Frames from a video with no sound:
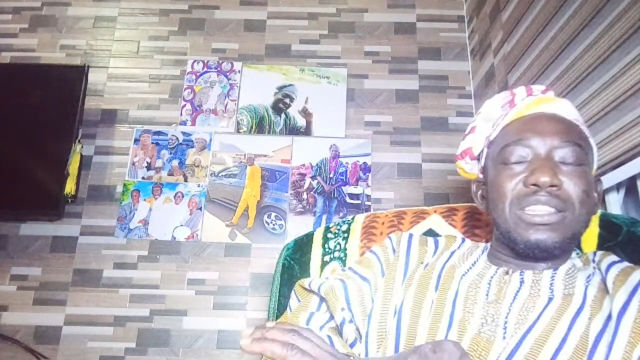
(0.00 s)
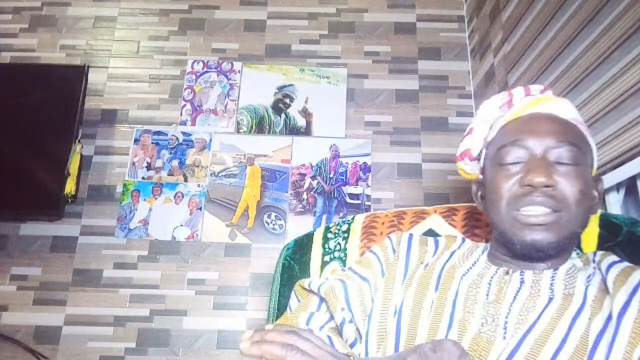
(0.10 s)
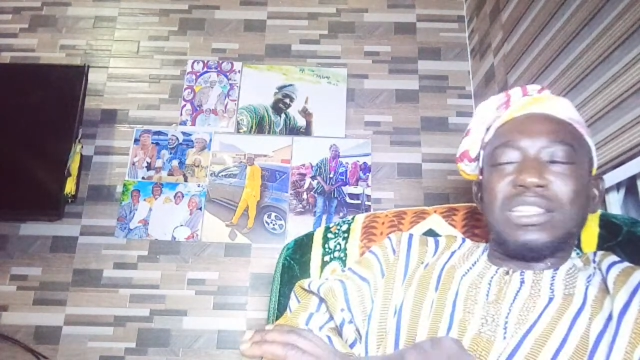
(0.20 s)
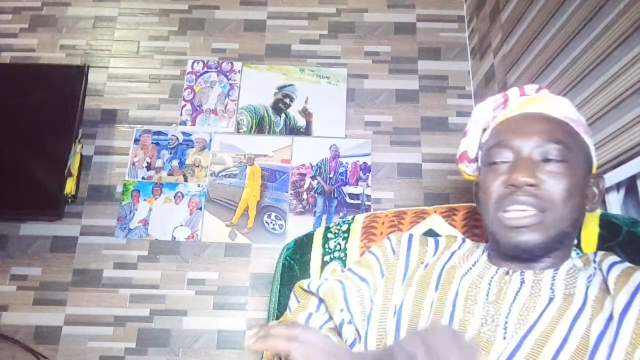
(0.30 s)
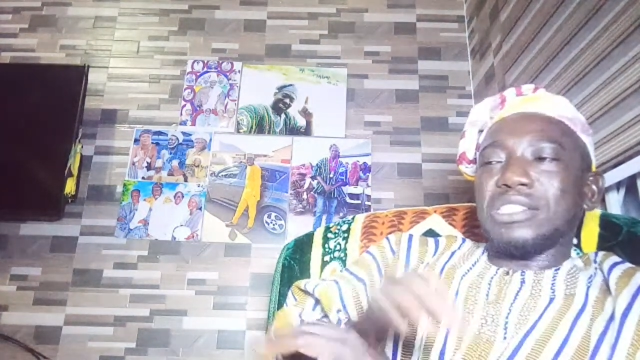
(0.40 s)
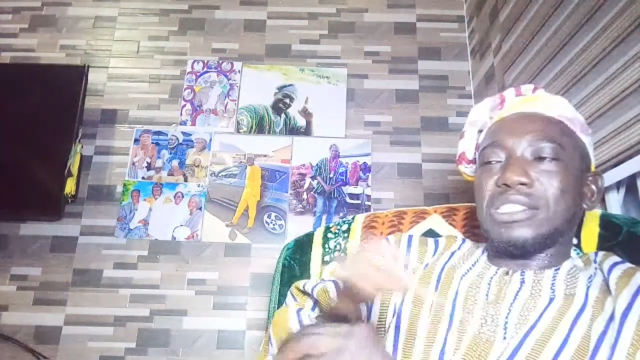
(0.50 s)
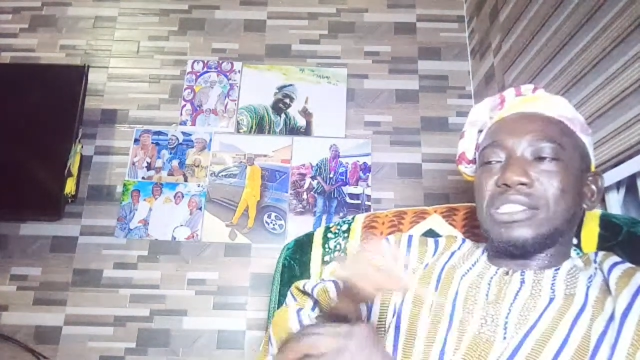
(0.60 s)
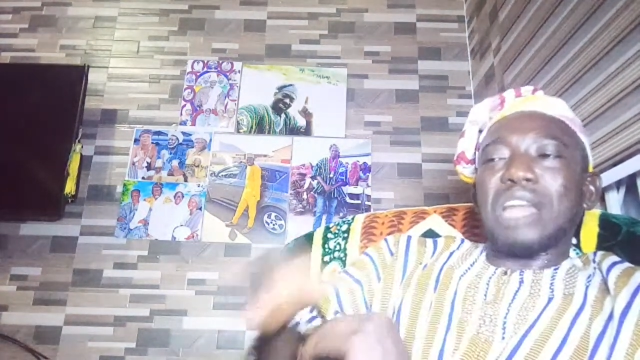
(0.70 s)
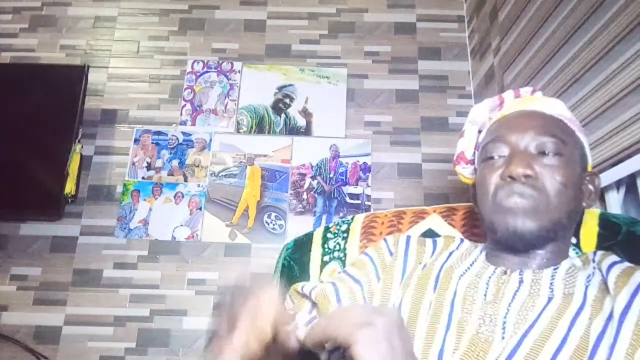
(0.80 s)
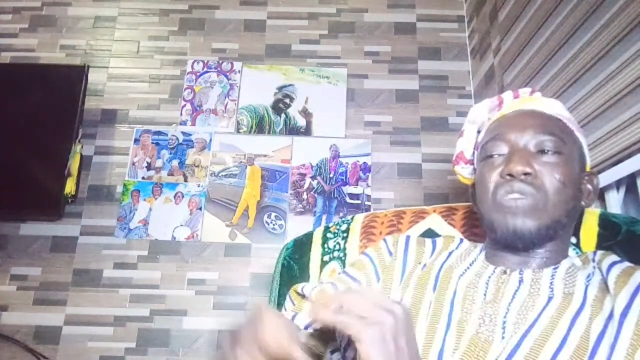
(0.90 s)
they
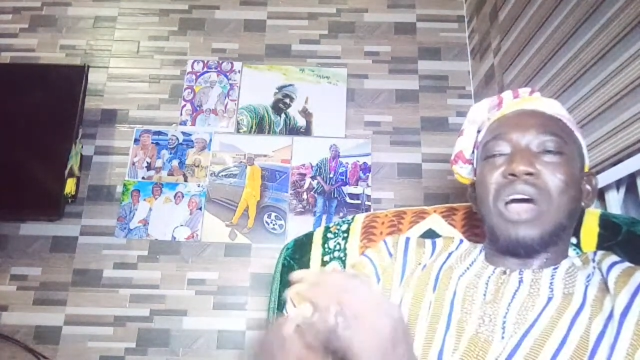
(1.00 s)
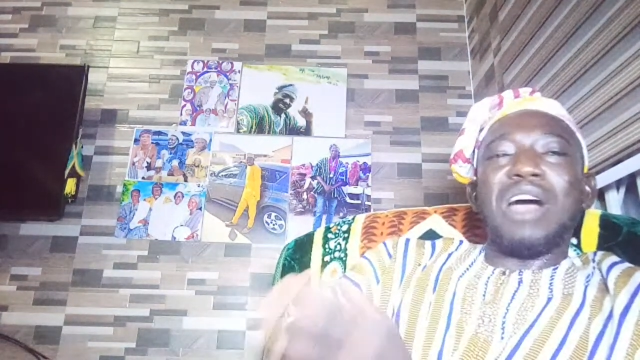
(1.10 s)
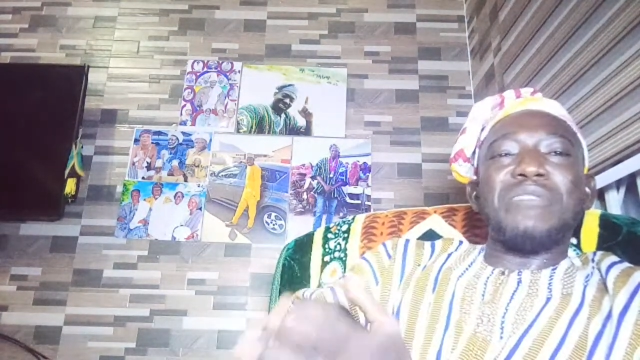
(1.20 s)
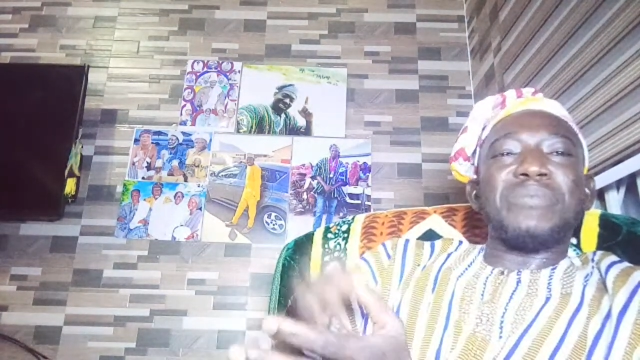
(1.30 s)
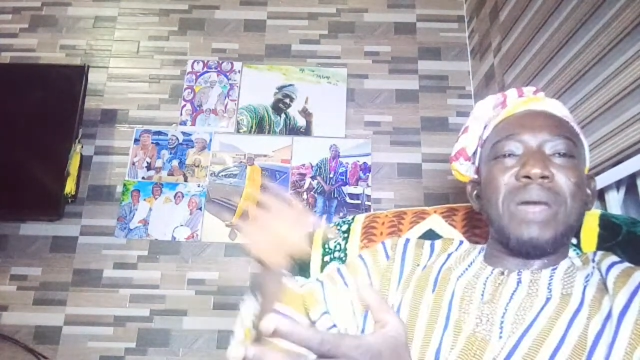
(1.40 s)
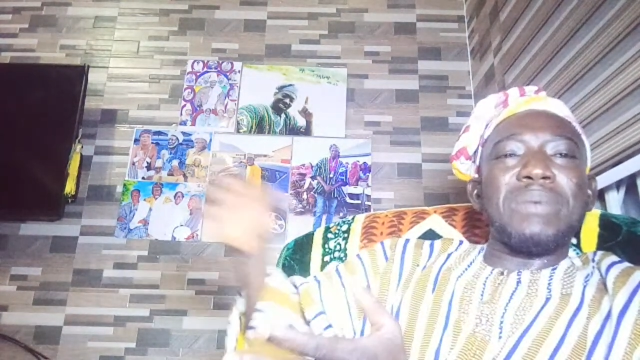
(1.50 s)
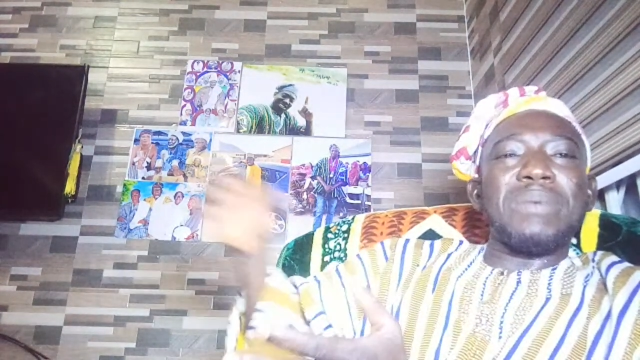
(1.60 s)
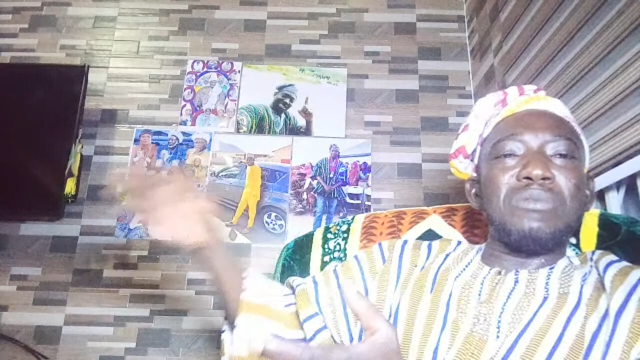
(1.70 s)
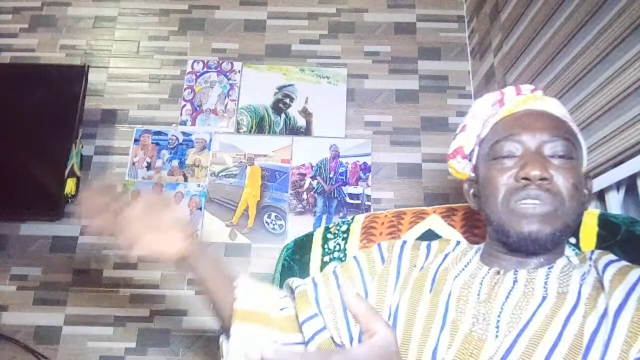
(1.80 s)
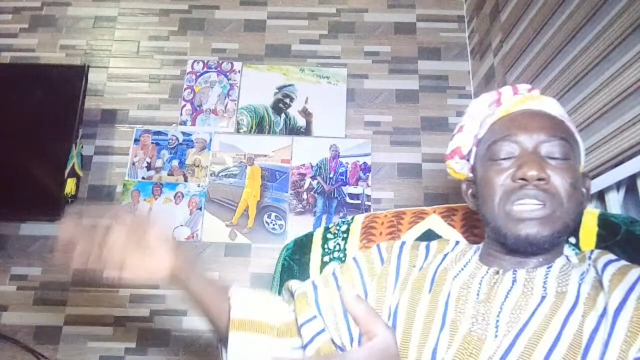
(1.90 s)
start to have
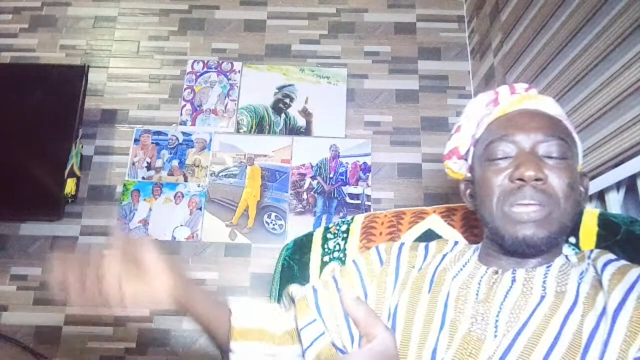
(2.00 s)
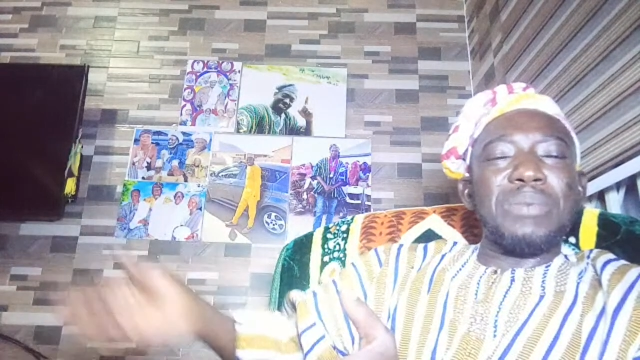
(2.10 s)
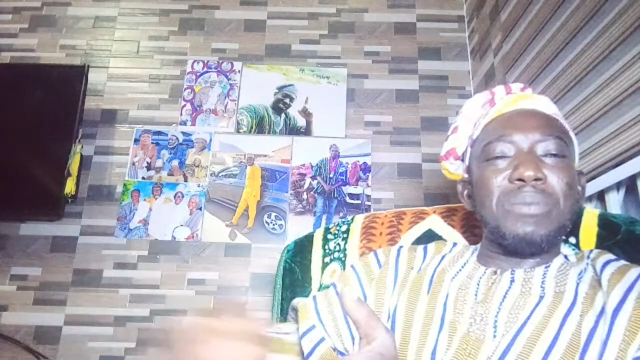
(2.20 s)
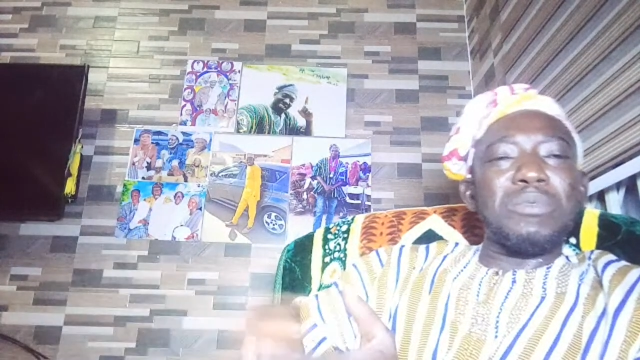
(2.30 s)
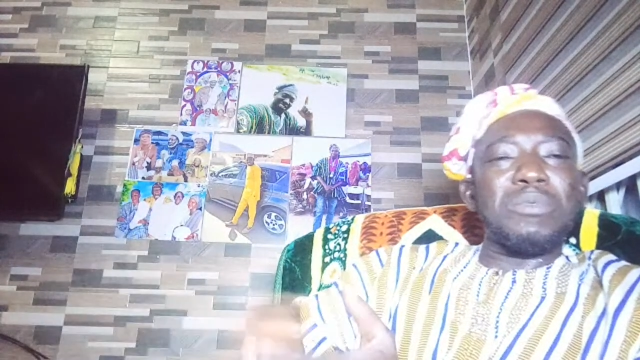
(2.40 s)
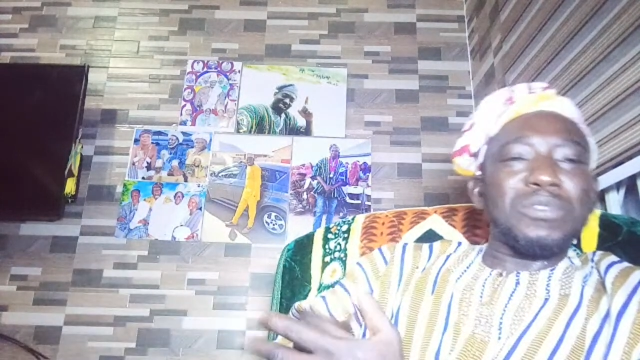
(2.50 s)
problem with the people